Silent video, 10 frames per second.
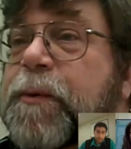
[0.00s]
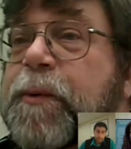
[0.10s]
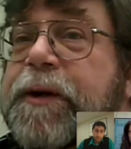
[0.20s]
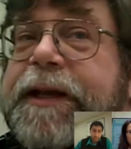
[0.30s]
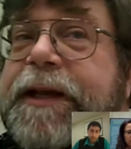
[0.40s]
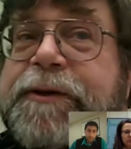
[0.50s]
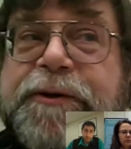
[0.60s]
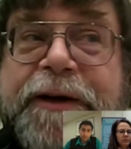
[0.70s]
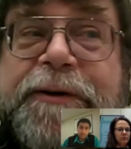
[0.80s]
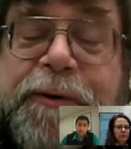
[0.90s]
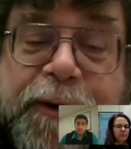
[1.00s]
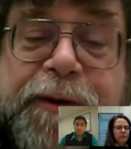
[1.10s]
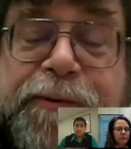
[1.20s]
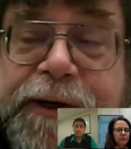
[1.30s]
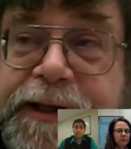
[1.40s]
where the instructor or
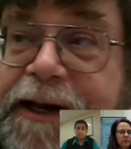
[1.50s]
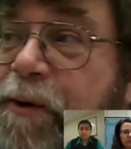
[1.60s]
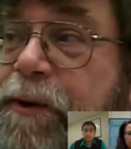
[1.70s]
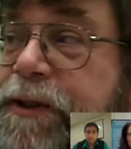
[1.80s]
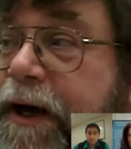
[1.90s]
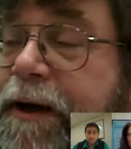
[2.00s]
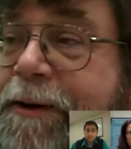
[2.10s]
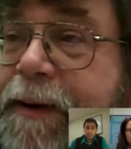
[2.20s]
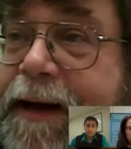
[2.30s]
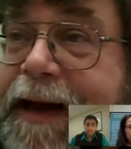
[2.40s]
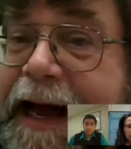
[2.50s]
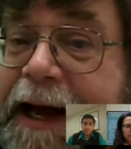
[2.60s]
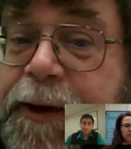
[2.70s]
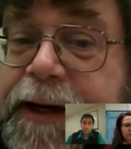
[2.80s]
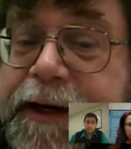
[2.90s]
the presenter was talking about
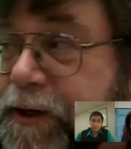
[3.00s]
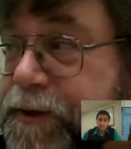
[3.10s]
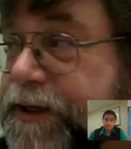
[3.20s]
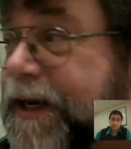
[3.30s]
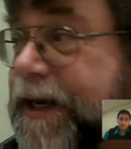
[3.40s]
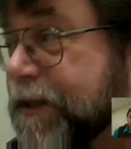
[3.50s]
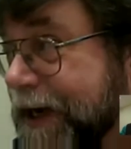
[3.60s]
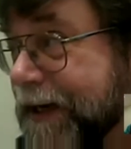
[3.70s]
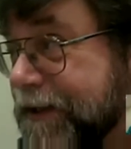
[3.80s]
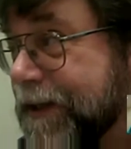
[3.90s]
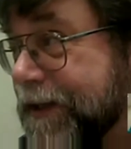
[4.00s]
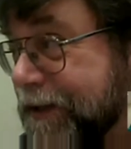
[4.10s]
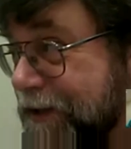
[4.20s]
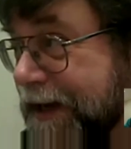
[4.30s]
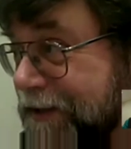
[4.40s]
how he had used text checks in his
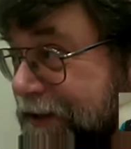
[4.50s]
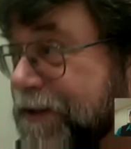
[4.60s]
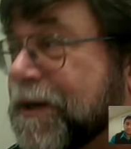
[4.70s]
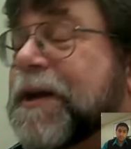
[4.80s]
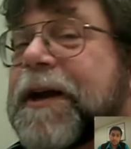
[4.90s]
classes,